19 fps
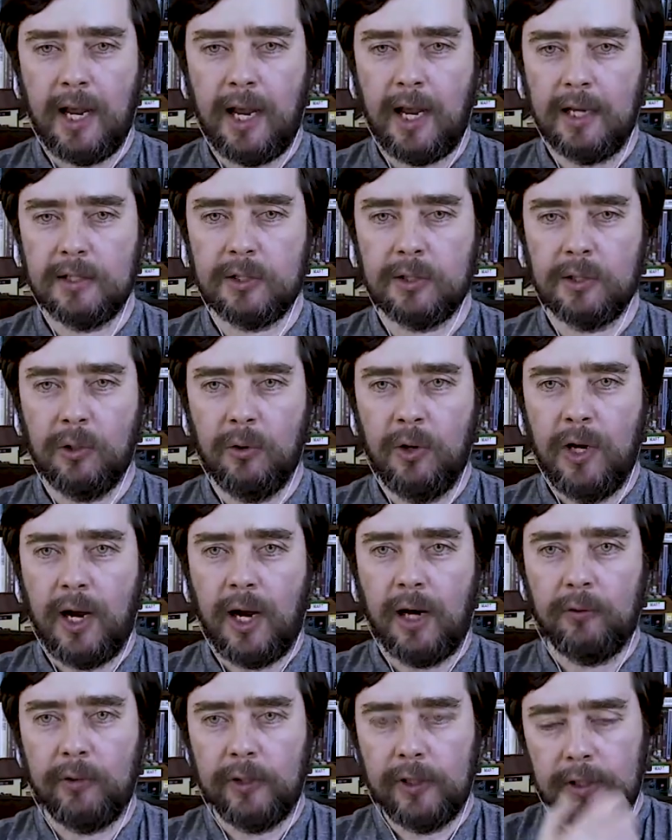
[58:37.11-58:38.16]
And so
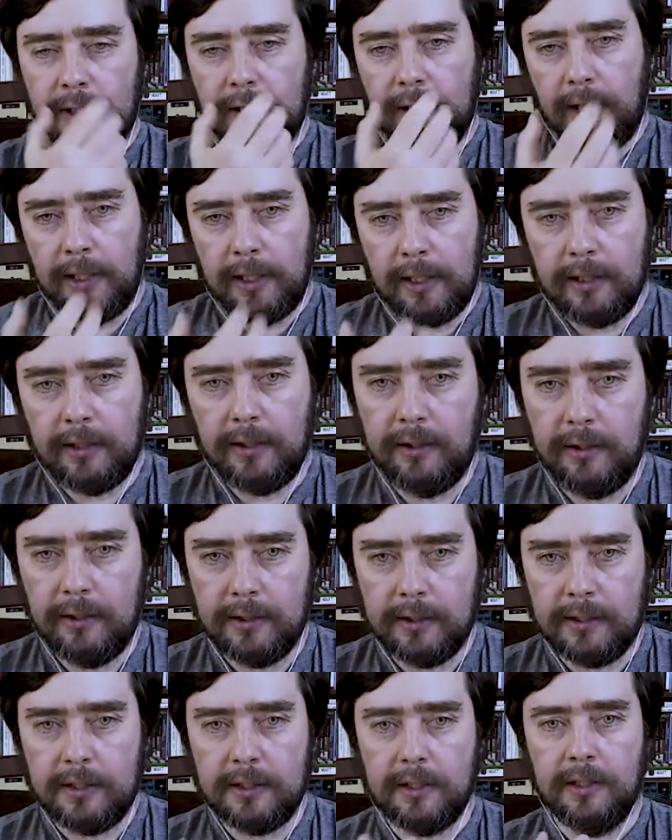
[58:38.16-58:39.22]
I really like
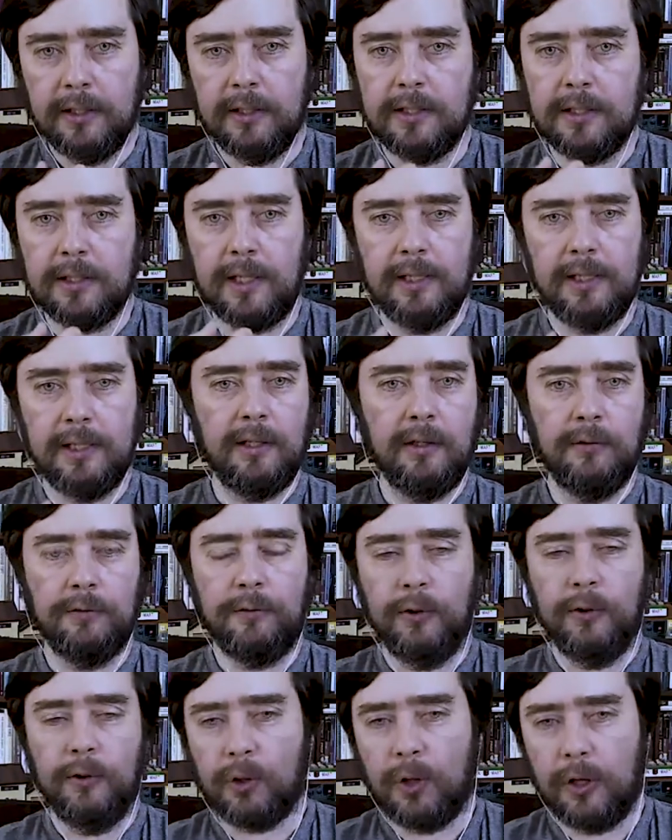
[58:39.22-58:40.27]
this this idea of,
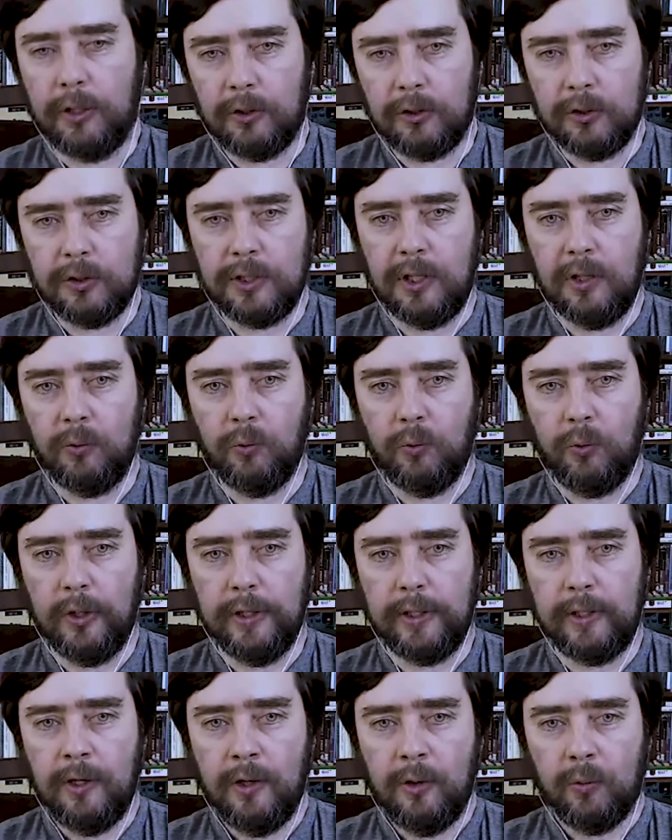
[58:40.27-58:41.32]
of trying to understand
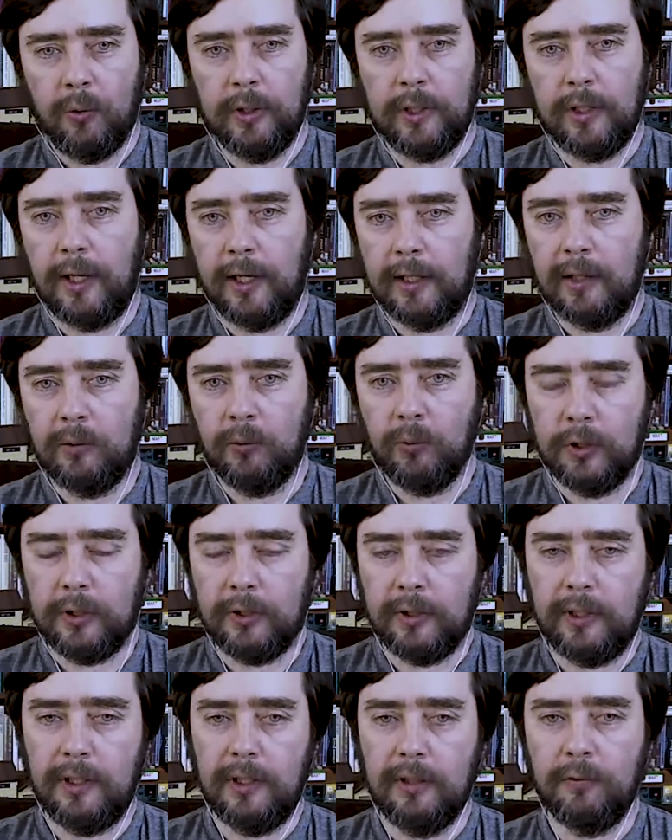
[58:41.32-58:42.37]
what what are again what are
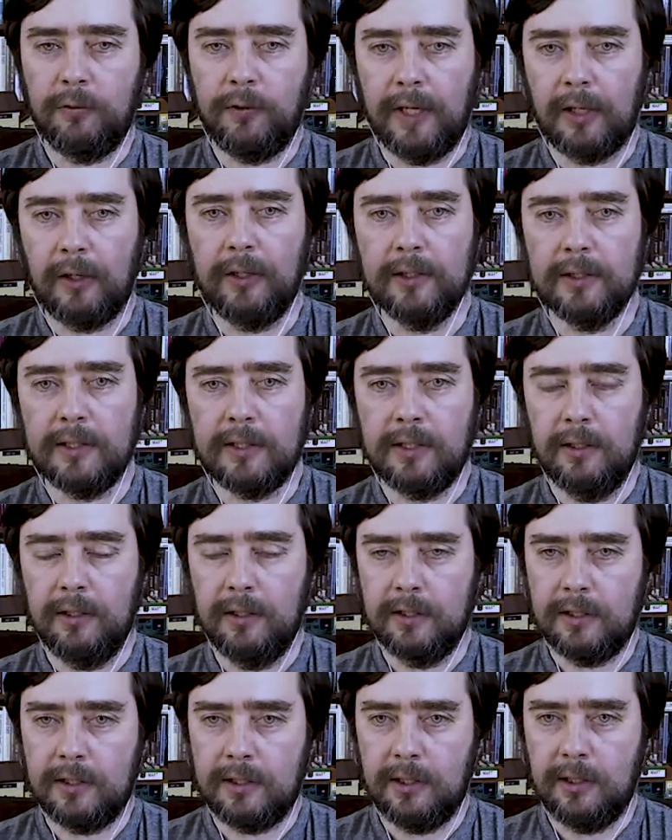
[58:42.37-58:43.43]
the invariants in
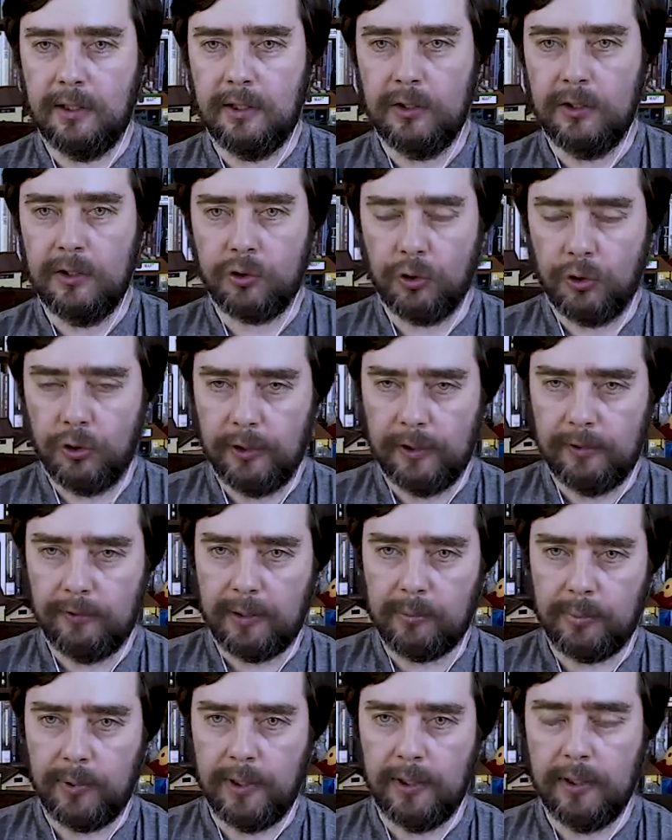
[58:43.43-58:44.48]
this in this journey
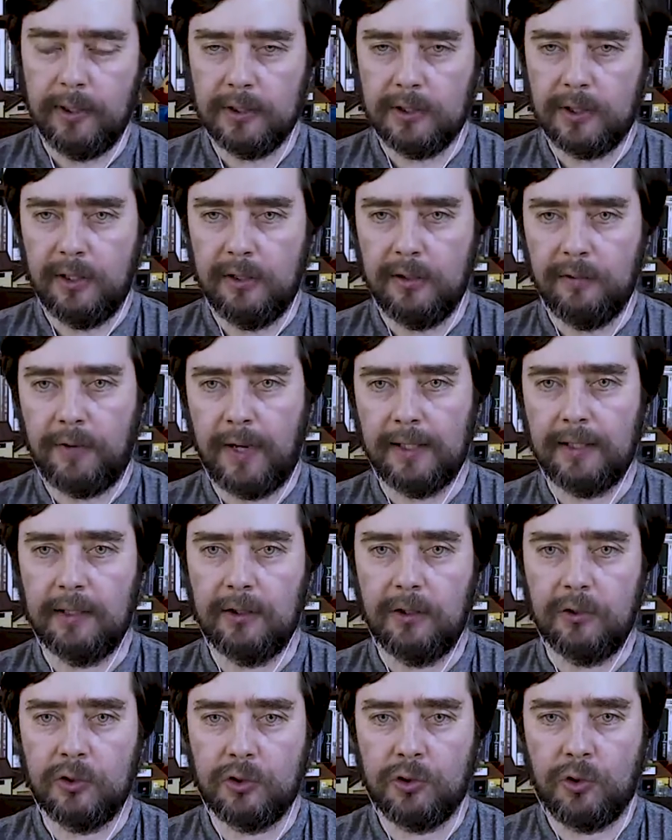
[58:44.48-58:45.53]
right and there's in the fact that
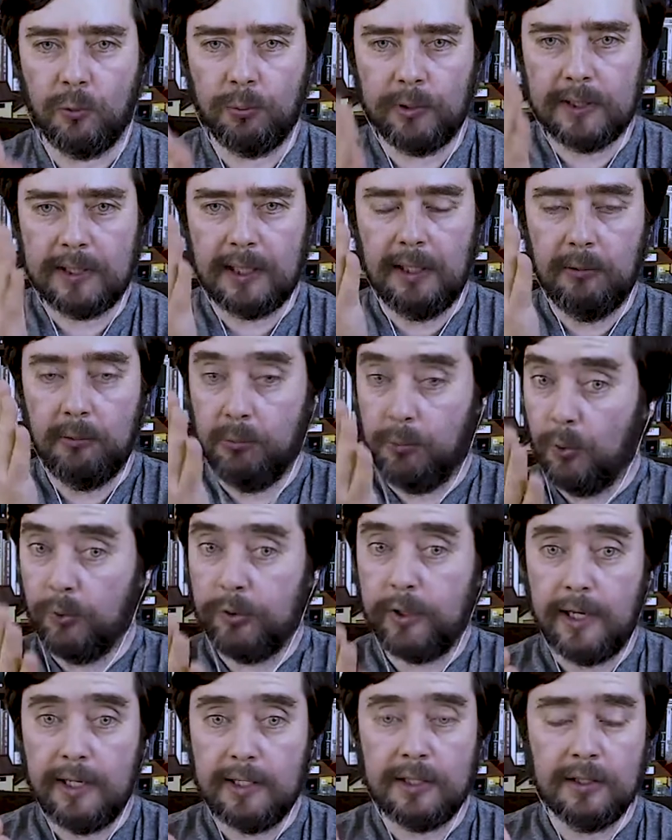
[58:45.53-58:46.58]
there's no in both
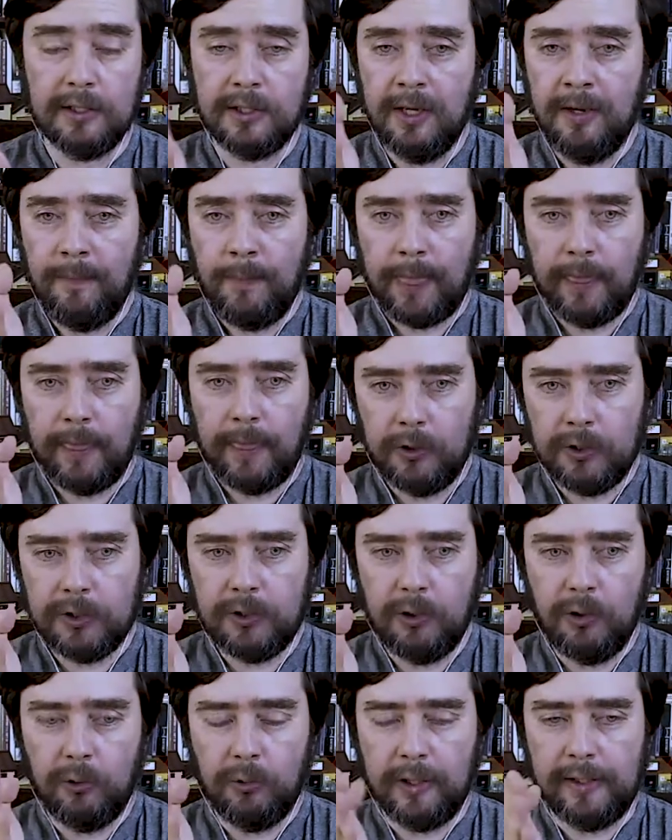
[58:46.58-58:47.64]
cases there is
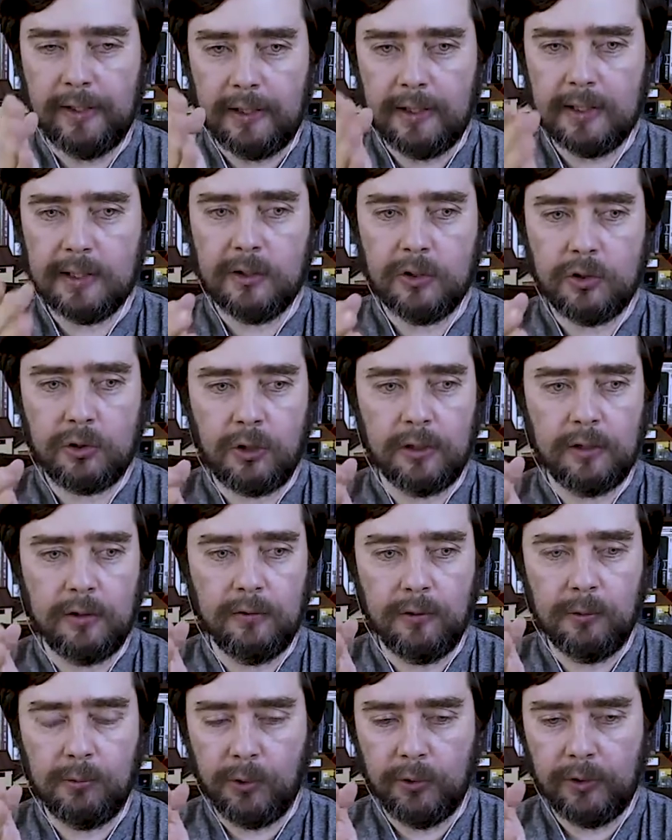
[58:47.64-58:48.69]
no what I think is instructive
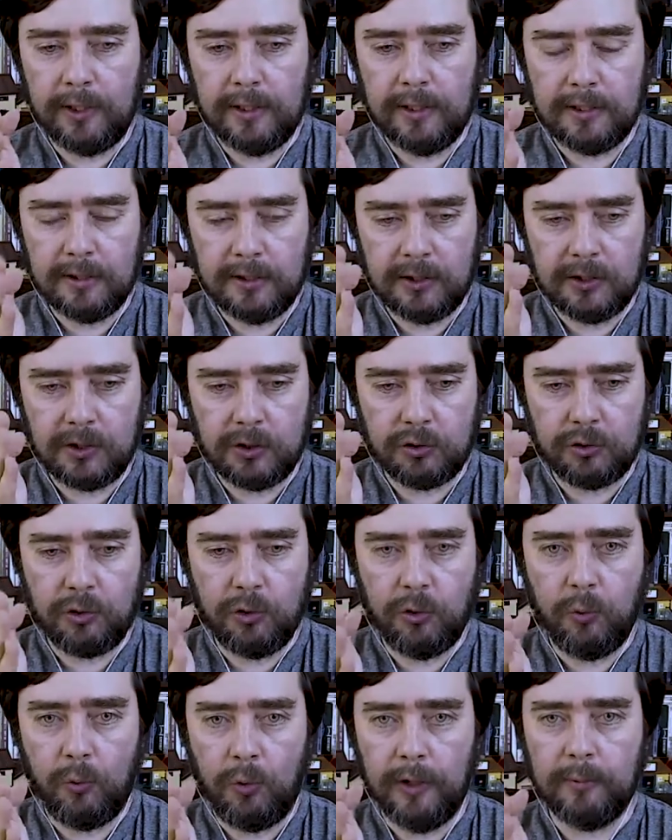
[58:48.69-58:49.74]
in both cases is there's
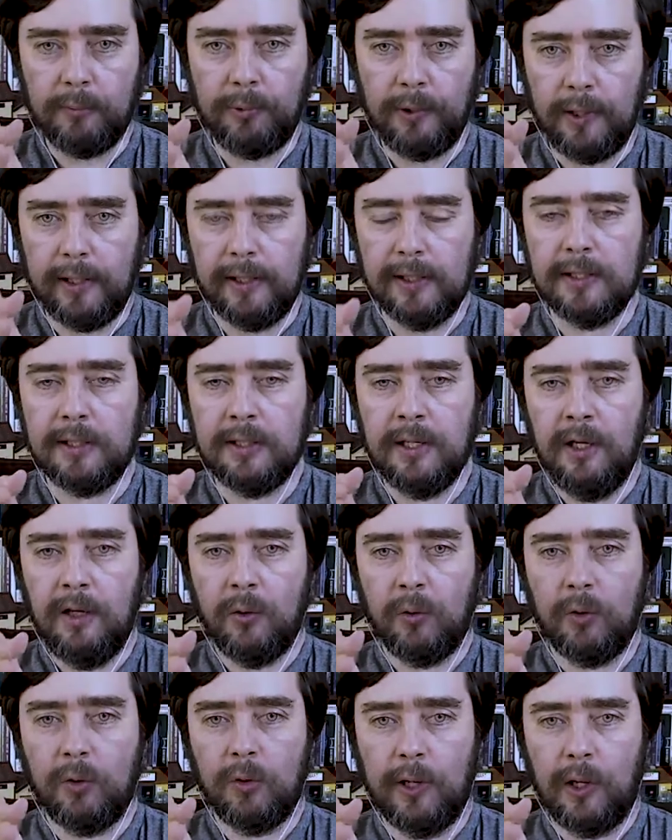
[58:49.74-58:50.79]
no one place
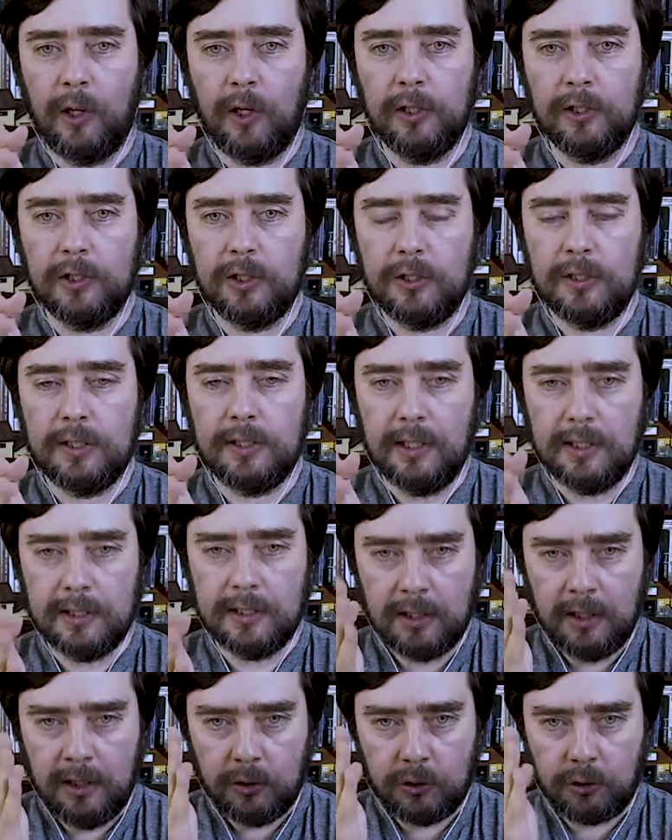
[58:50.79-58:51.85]
where biology says
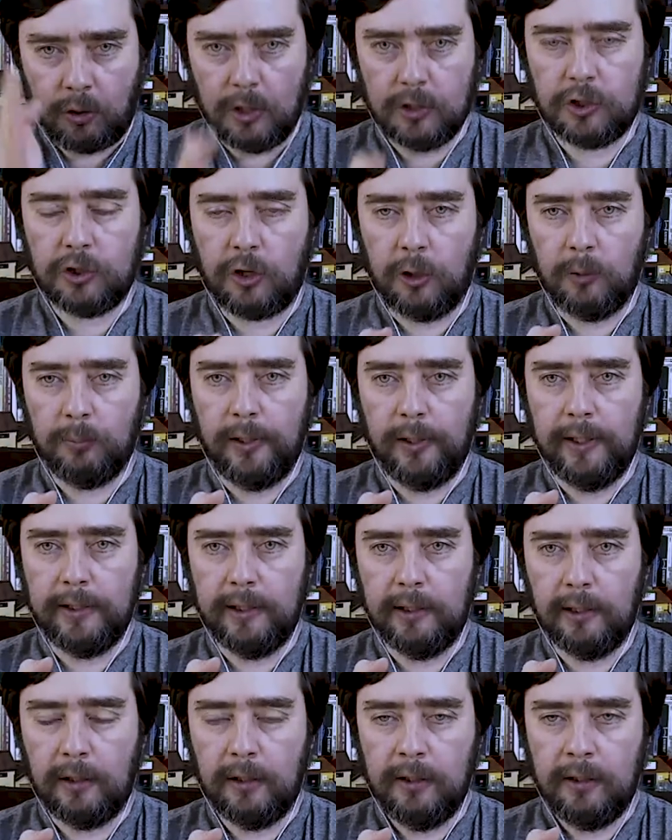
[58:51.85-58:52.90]
draw a sharp line
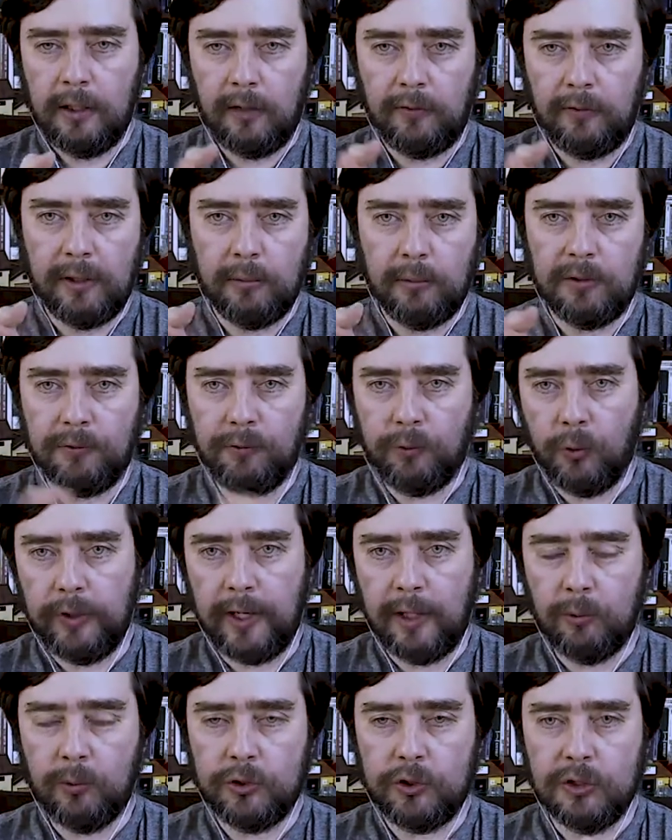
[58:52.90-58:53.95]
here Everything before
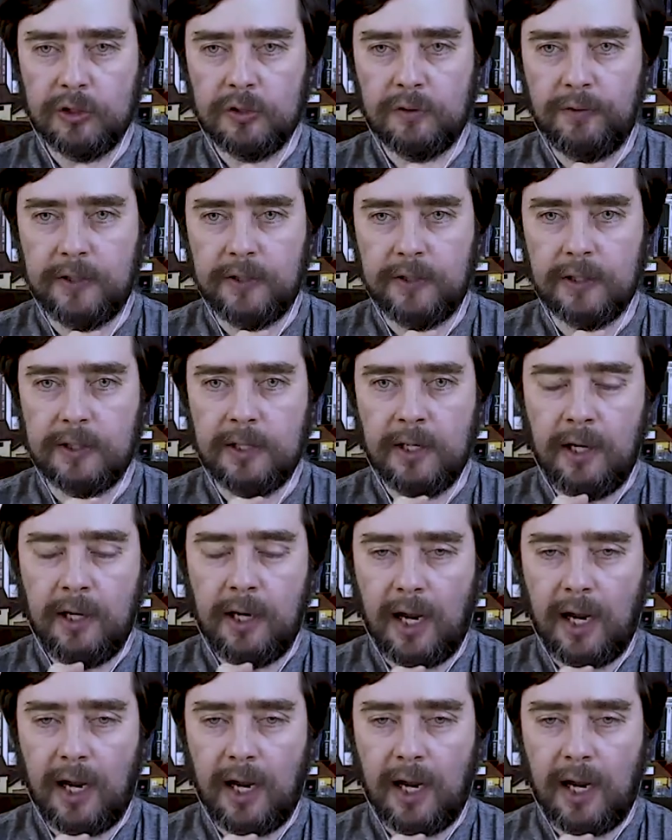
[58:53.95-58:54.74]
that was just physics.